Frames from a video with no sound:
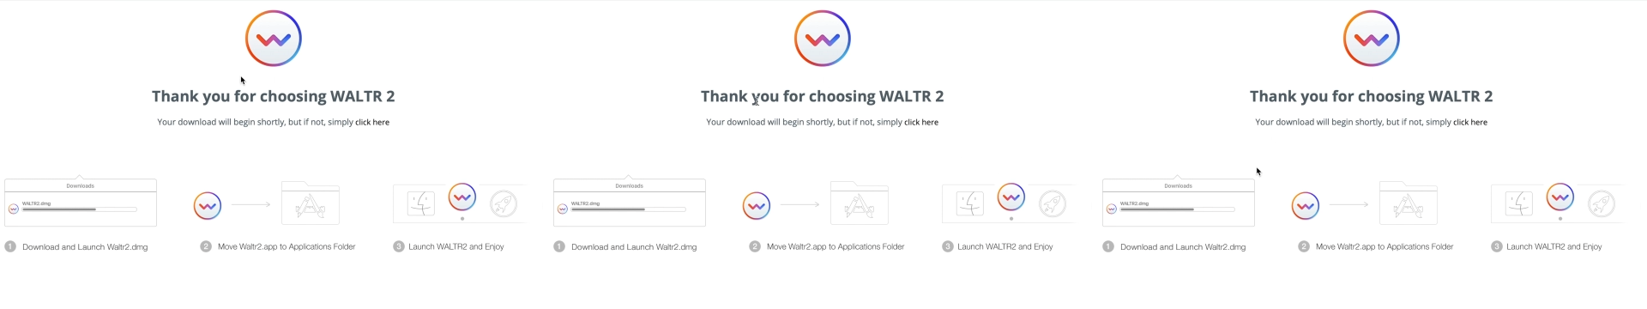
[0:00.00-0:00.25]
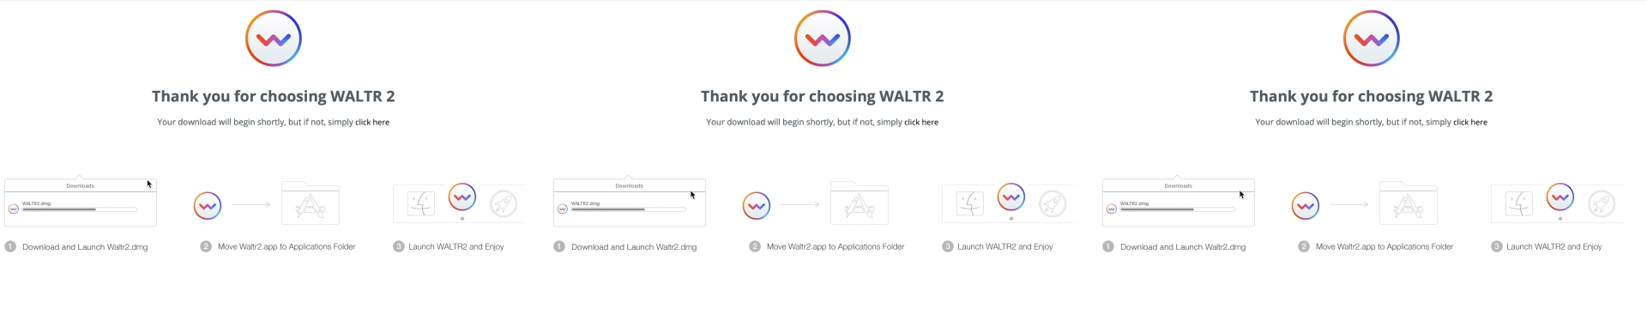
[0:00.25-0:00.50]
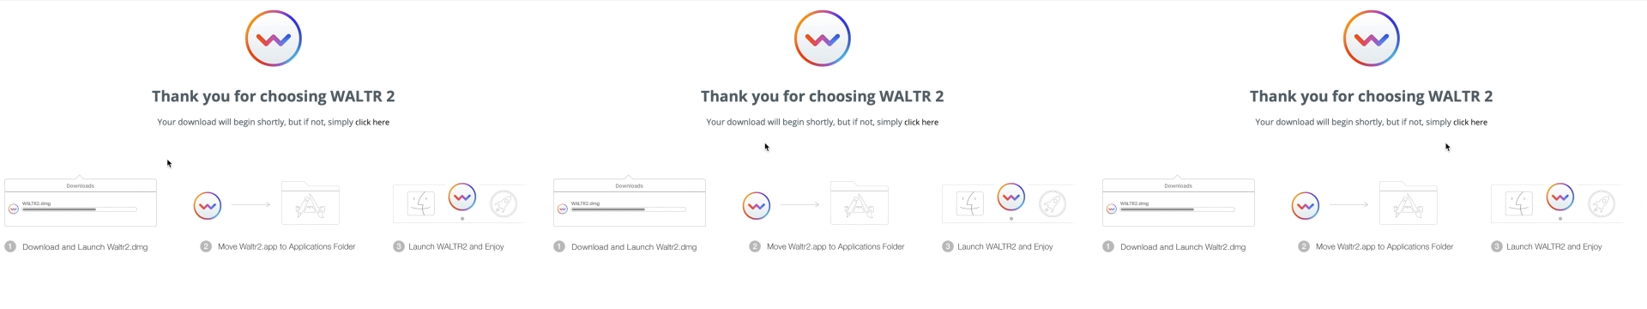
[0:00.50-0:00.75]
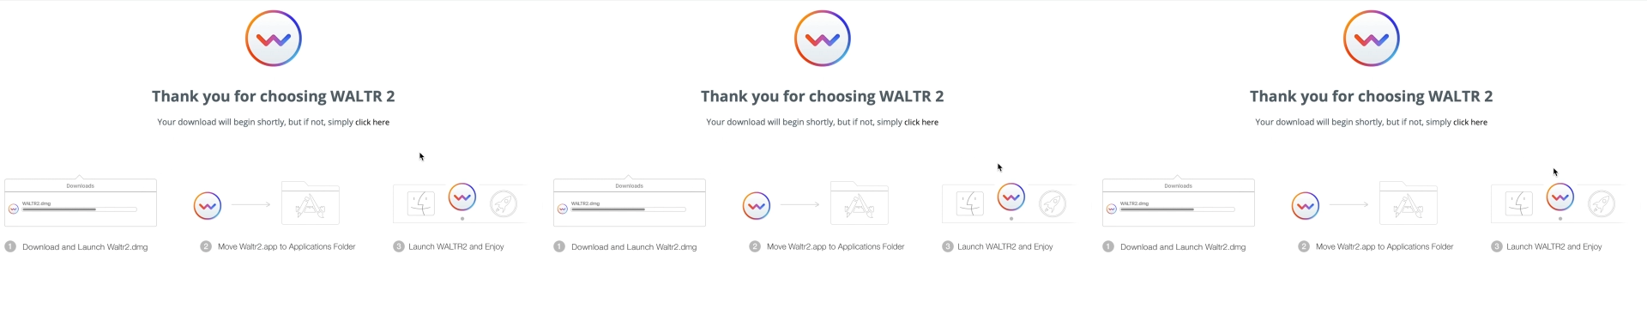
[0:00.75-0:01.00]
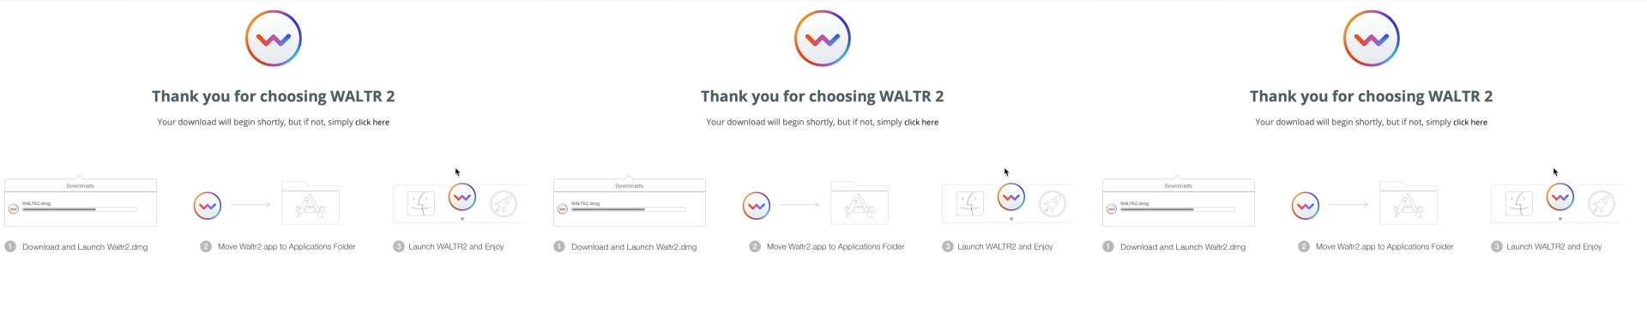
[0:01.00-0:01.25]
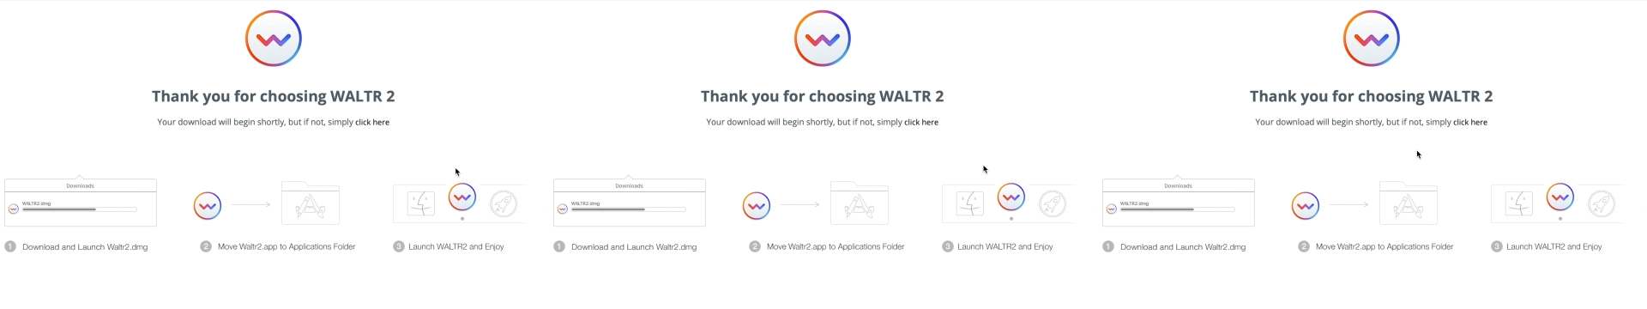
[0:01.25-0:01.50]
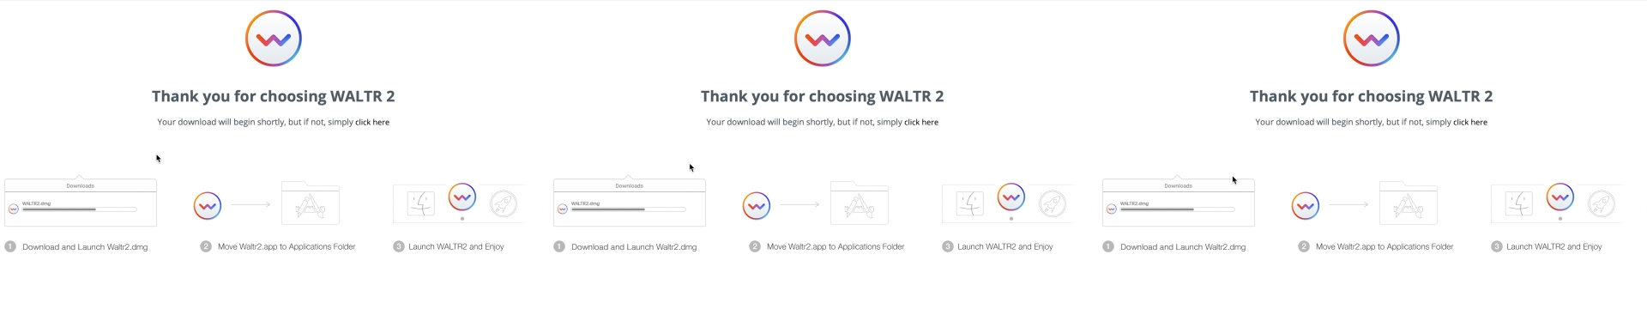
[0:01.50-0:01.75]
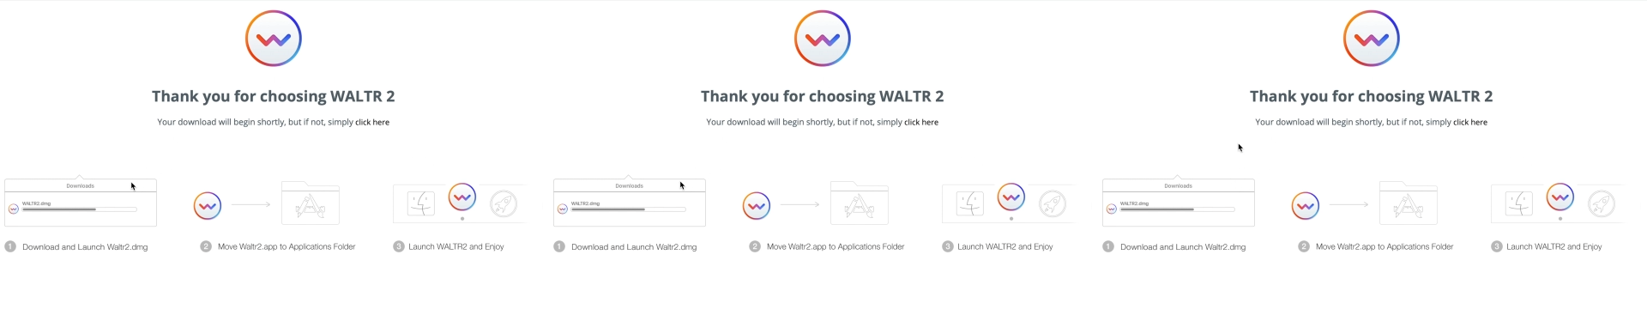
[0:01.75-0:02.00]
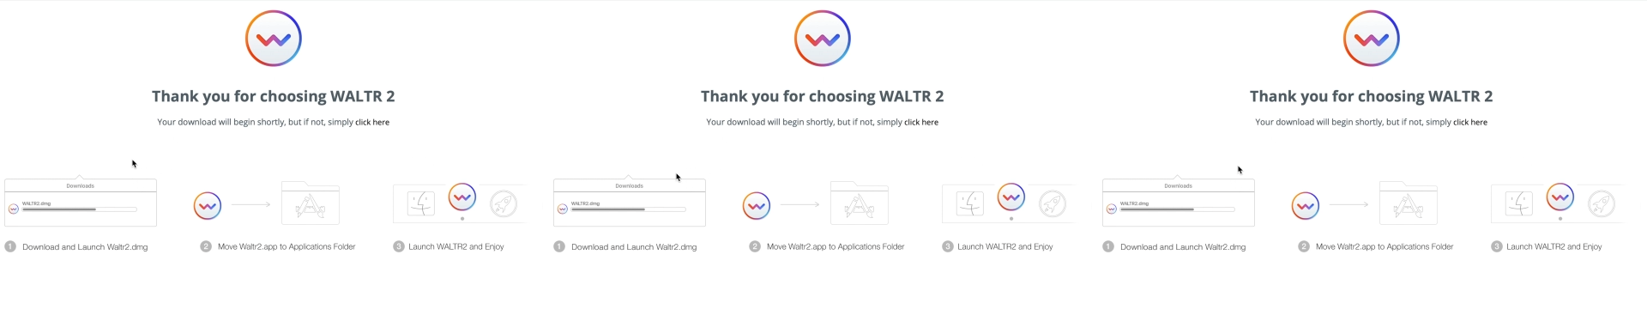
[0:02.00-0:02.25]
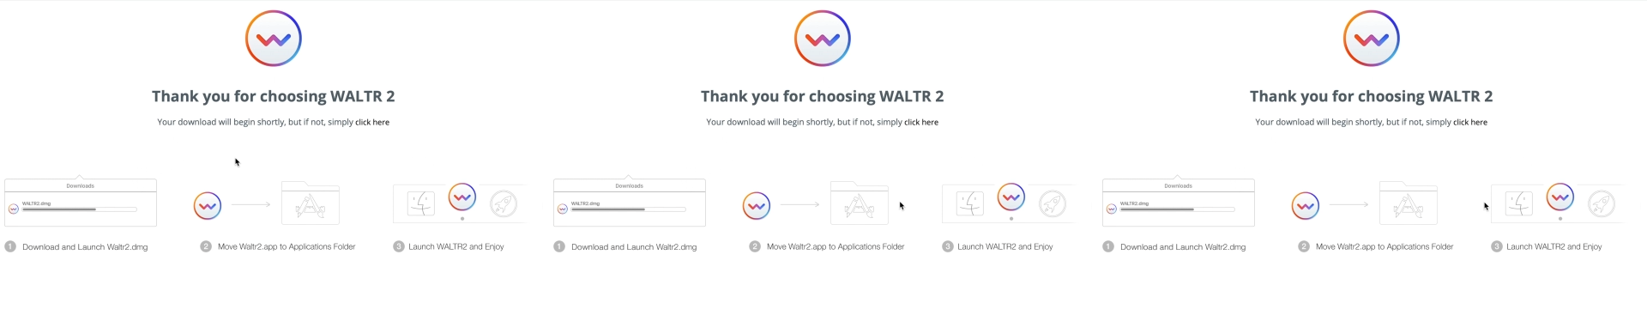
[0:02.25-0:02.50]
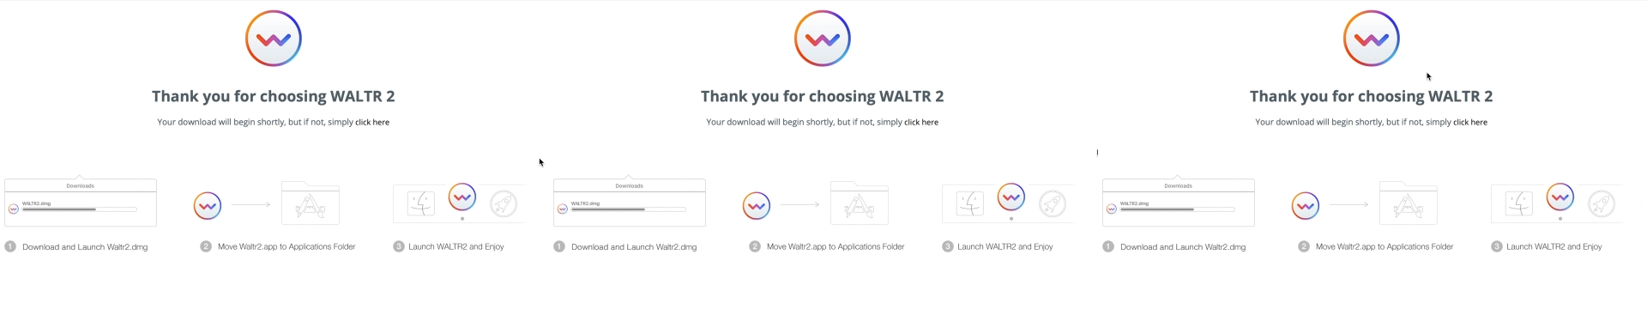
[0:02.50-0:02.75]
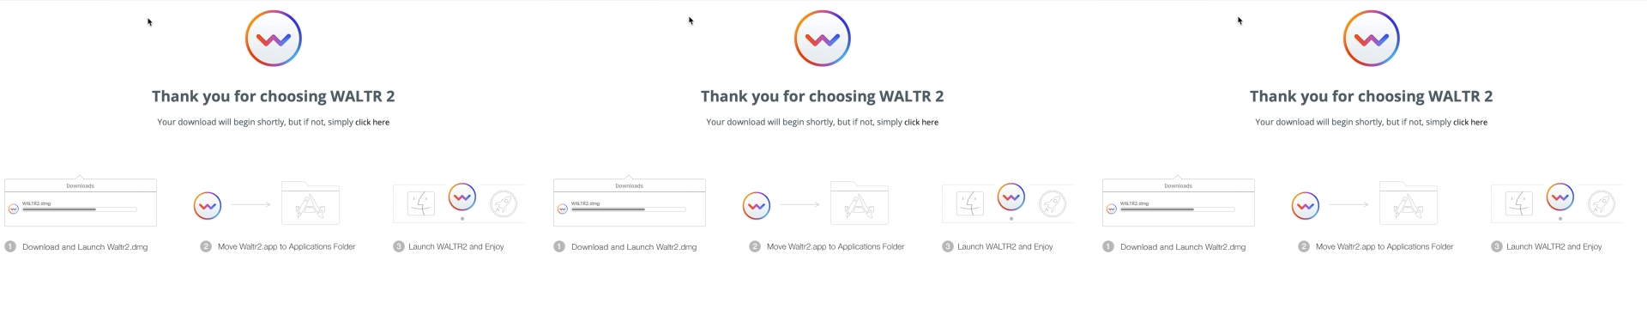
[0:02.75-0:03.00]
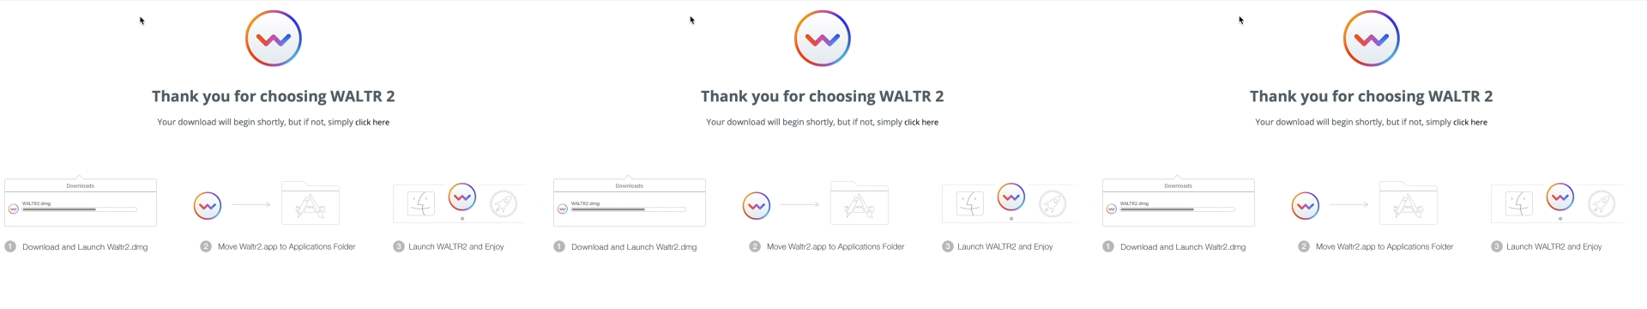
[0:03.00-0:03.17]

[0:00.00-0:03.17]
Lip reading: (no speaker visible)